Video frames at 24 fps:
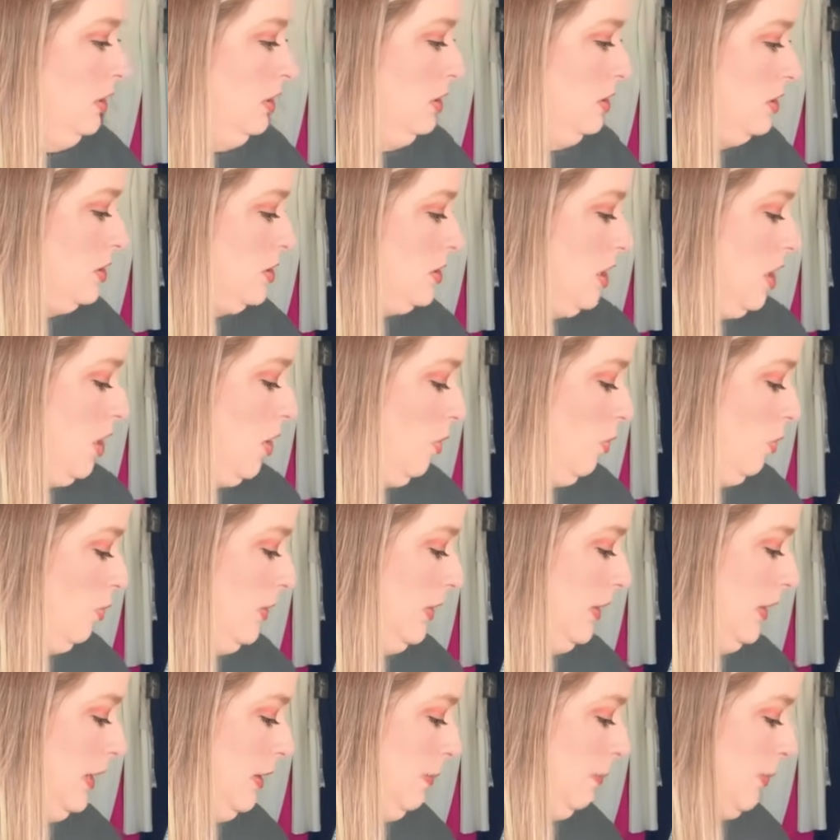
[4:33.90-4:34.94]
So
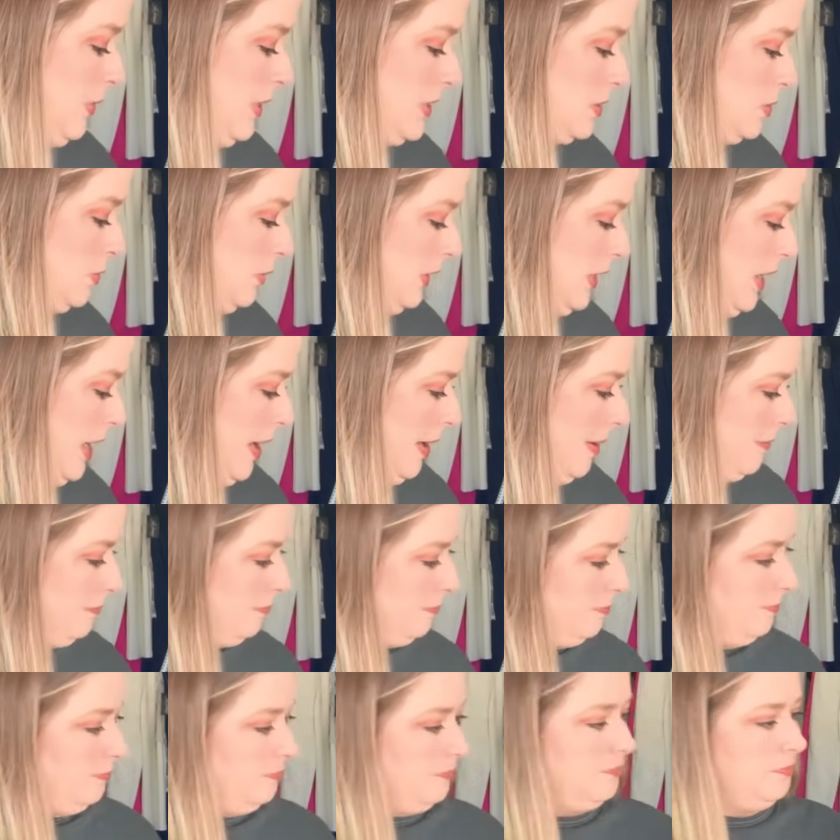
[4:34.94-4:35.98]
really impressed with that.
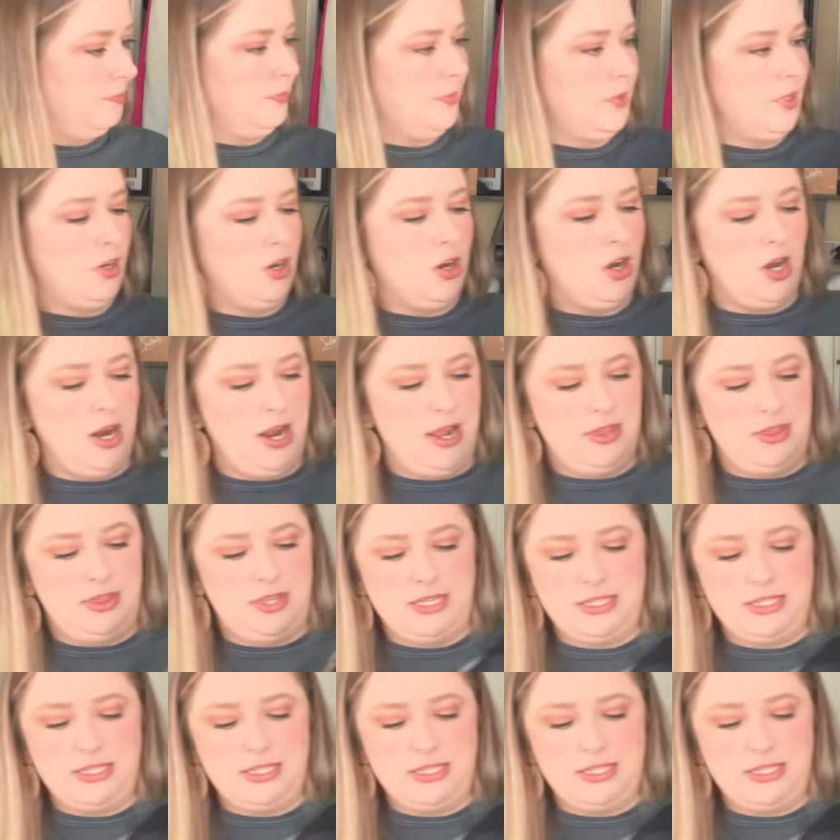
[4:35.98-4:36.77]
All right,